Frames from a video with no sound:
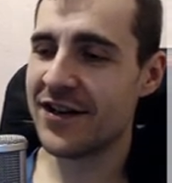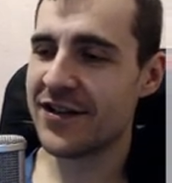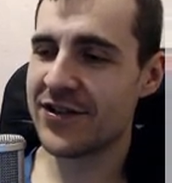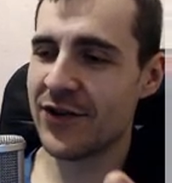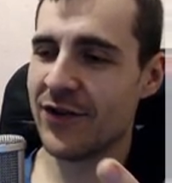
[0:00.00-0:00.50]

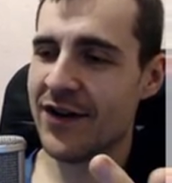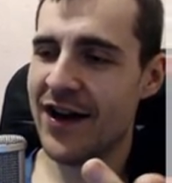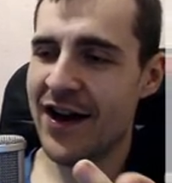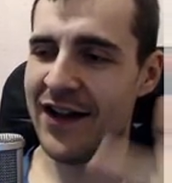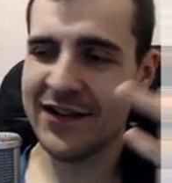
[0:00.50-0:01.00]
So
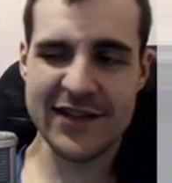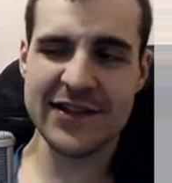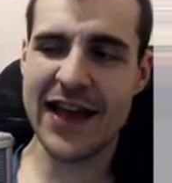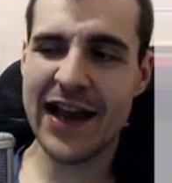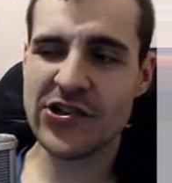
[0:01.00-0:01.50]
this
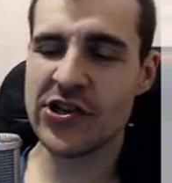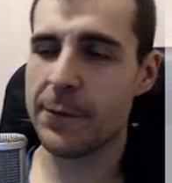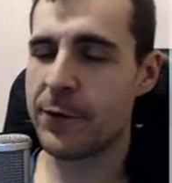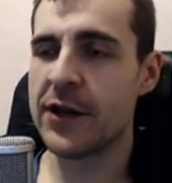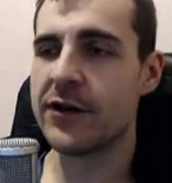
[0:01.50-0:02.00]
is actually a
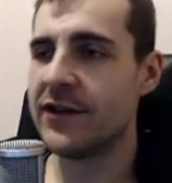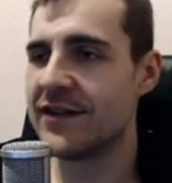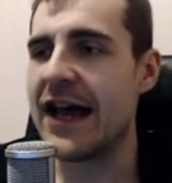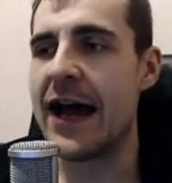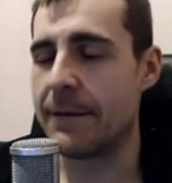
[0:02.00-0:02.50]
pretty good
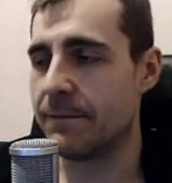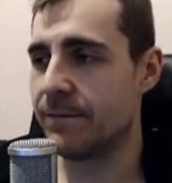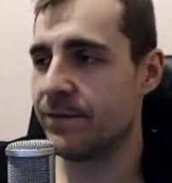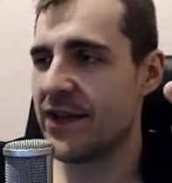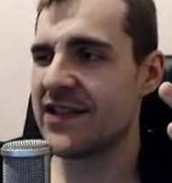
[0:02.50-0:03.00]
design.
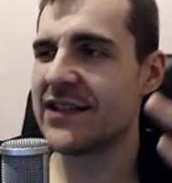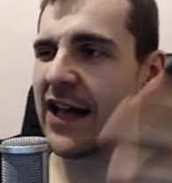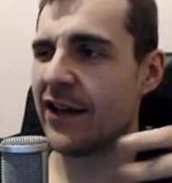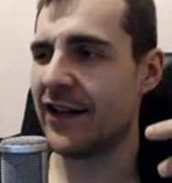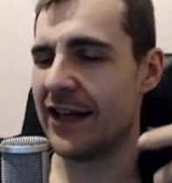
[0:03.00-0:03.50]
This is
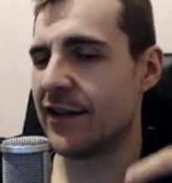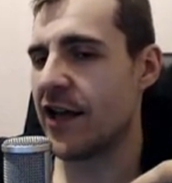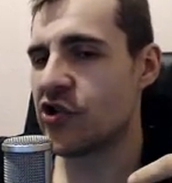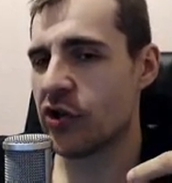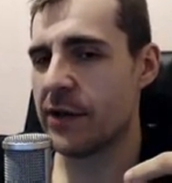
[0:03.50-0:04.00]
like the
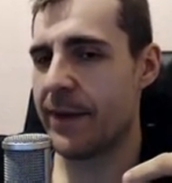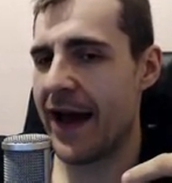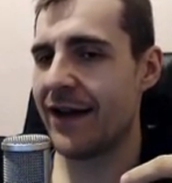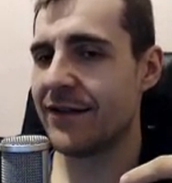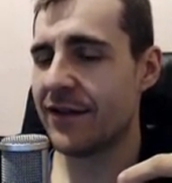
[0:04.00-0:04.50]
intentionally bad,